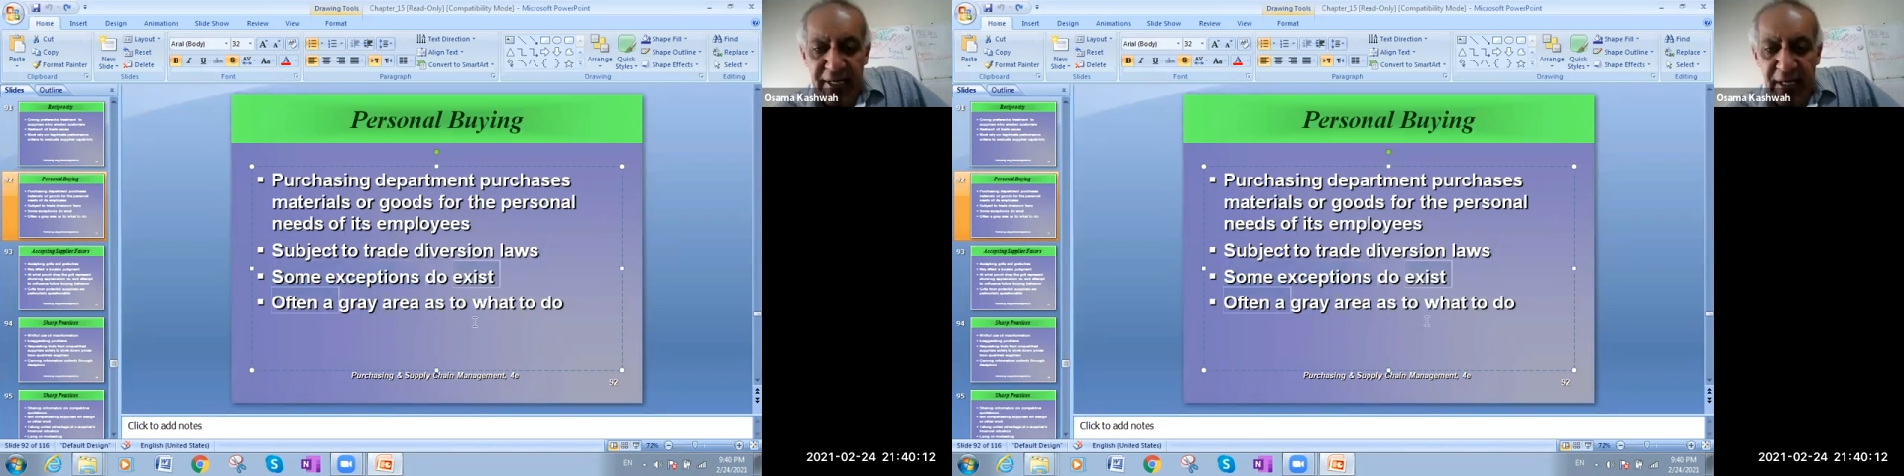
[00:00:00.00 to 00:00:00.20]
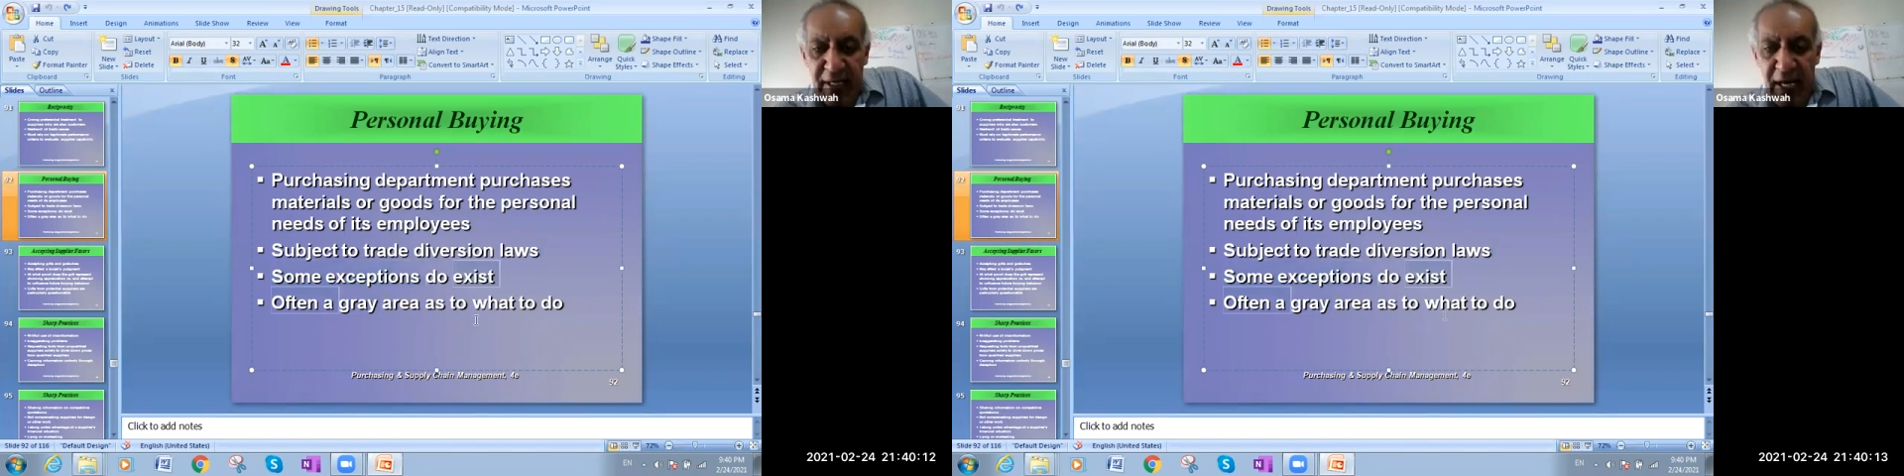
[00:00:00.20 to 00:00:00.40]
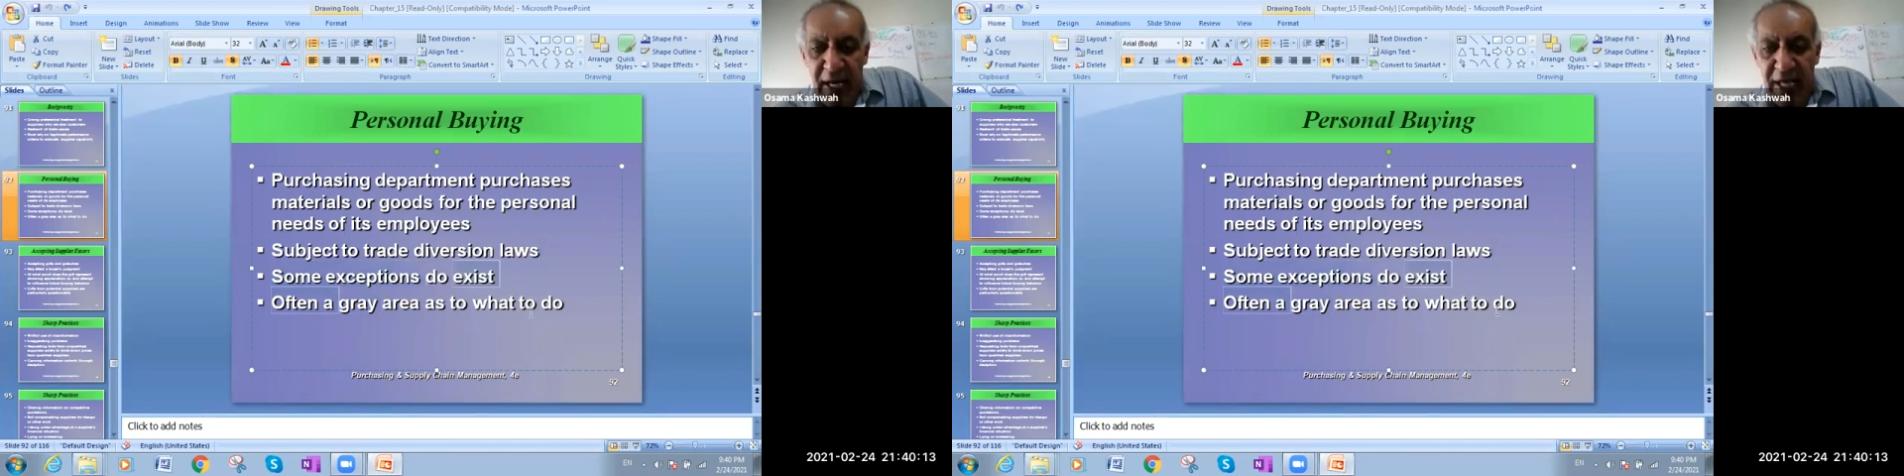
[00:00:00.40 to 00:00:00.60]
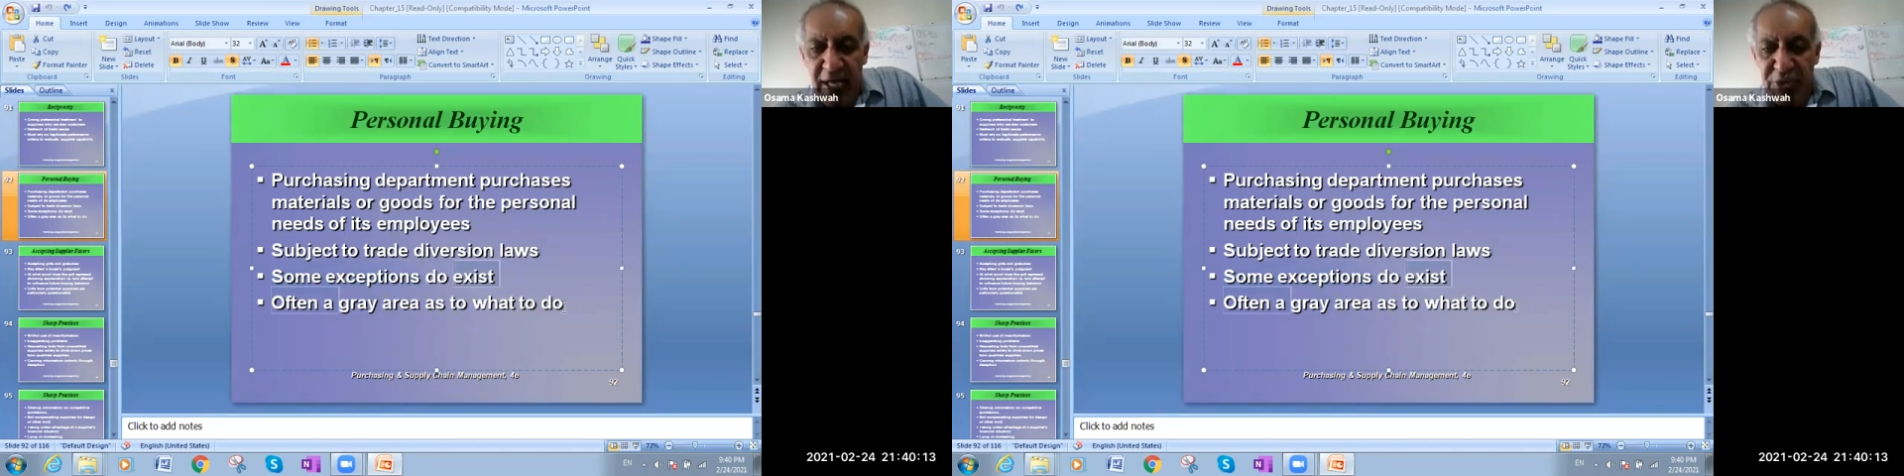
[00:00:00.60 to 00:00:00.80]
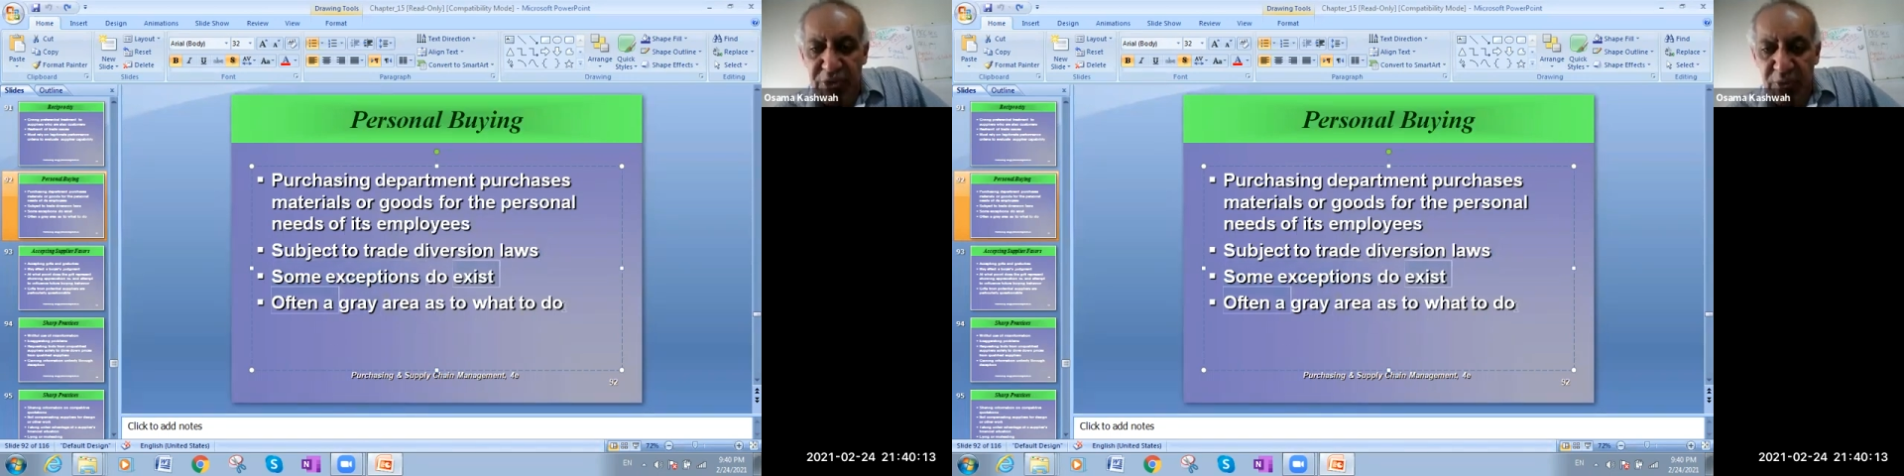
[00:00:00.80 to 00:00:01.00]
as to
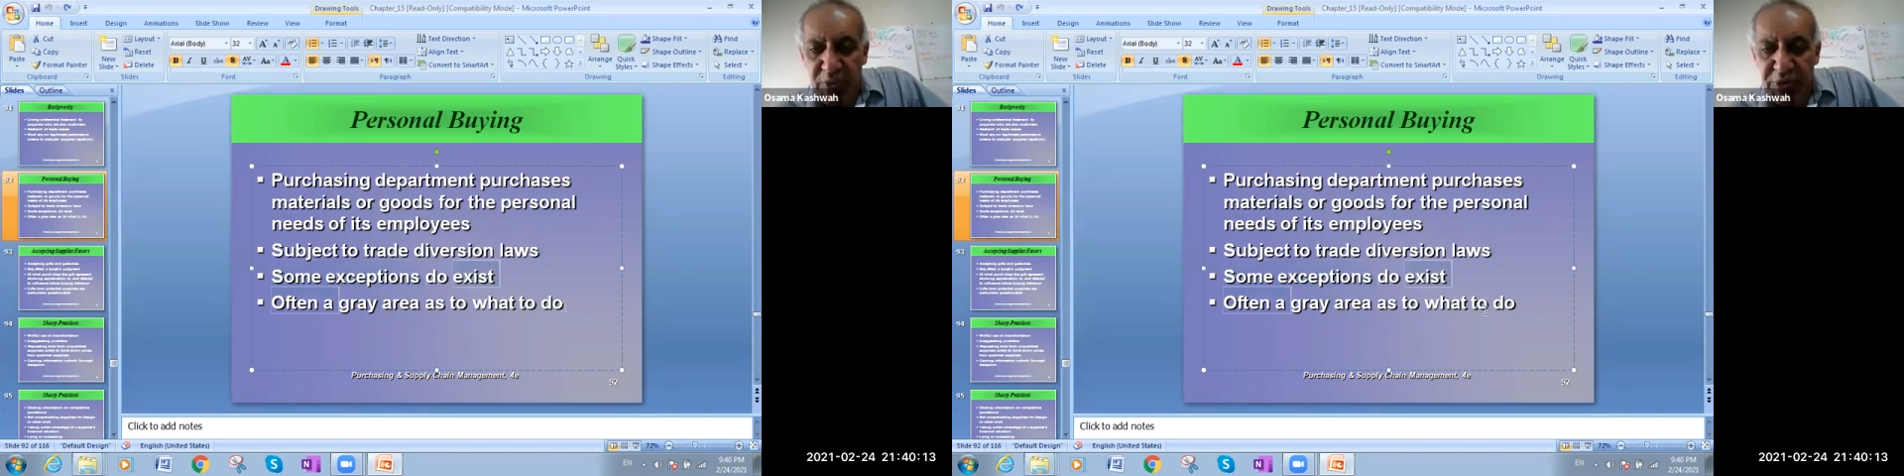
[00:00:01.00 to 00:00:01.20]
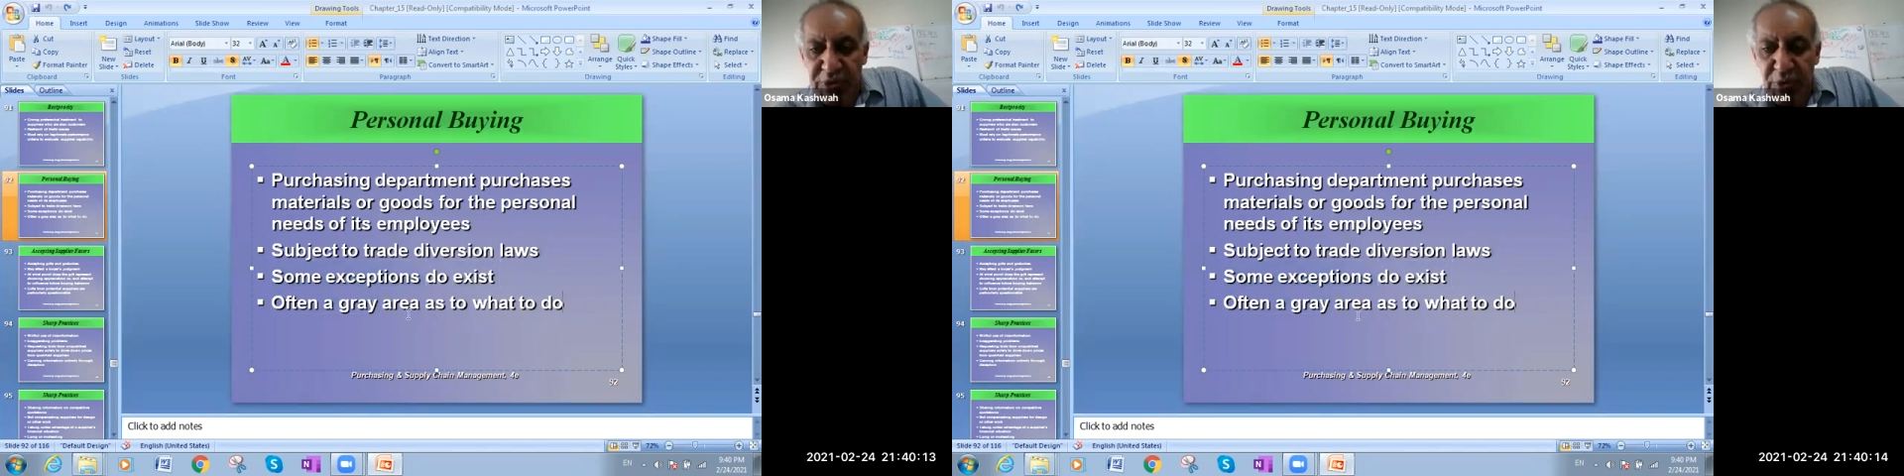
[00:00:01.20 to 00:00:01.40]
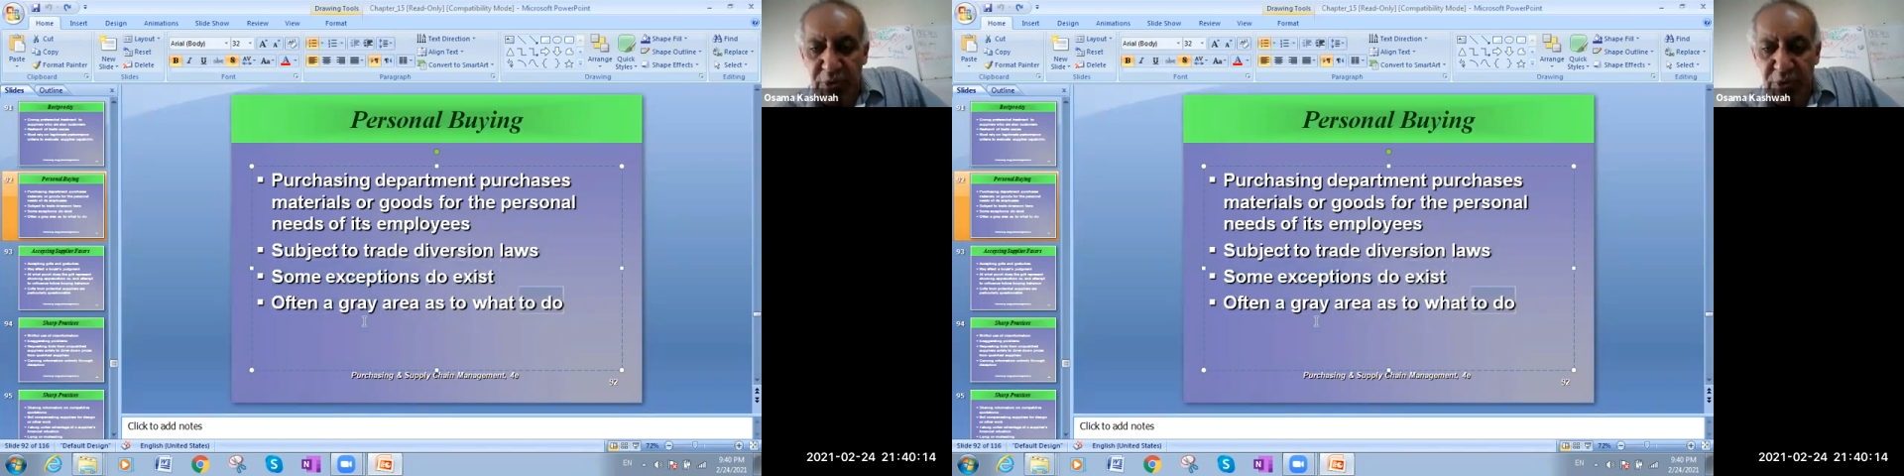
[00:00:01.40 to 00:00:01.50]
what to do